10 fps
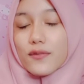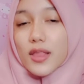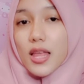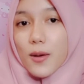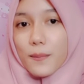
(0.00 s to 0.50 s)

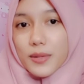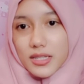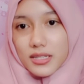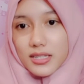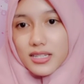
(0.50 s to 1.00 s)

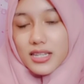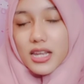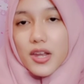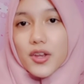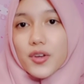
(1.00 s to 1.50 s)
Development.
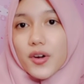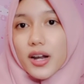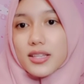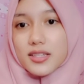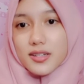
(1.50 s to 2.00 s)

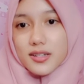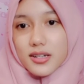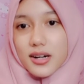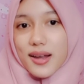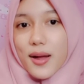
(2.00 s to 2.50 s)

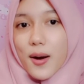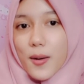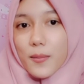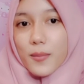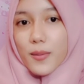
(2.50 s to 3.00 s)
Eraser.
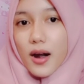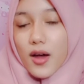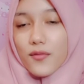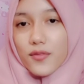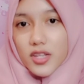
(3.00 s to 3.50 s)

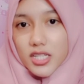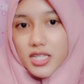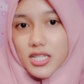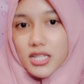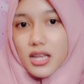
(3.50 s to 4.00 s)

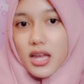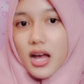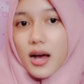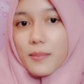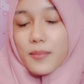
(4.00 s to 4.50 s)

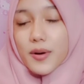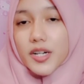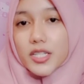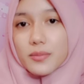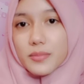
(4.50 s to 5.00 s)
Province.
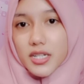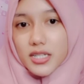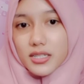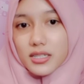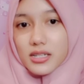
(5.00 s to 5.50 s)

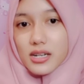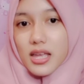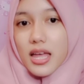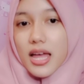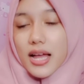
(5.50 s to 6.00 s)
Apartment.
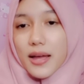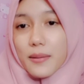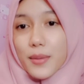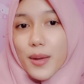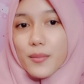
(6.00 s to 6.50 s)

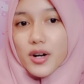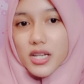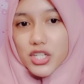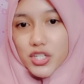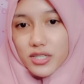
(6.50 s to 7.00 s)

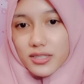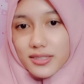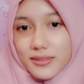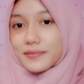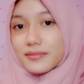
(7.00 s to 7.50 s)

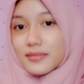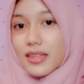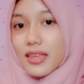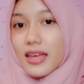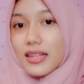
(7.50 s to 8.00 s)
Commemoration.
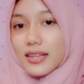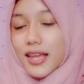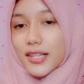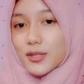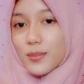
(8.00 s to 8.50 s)

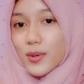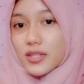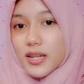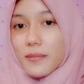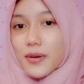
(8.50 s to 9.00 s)
Next,
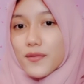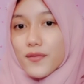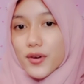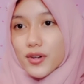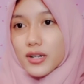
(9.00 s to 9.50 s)
point number
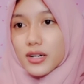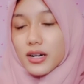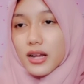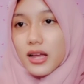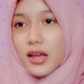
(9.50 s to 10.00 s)
4.
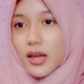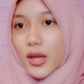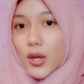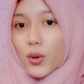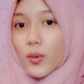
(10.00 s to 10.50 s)

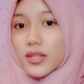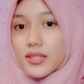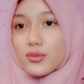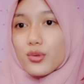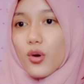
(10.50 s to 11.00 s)
He
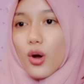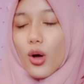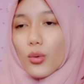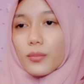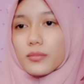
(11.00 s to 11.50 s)
wants to go
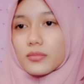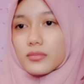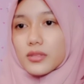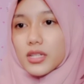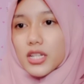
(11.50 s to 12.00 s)
home.
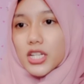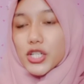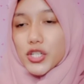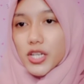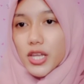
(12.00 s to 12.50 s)

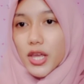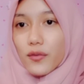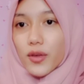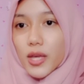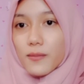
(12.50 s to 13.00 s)
She
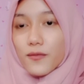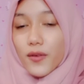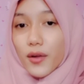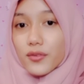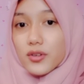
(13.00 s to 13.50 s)
gave him $5
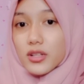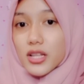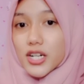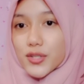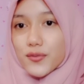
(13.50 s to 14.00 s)

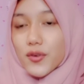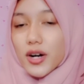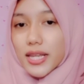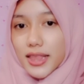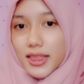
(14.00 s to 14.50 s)
for
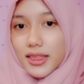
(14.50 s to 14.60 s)
it.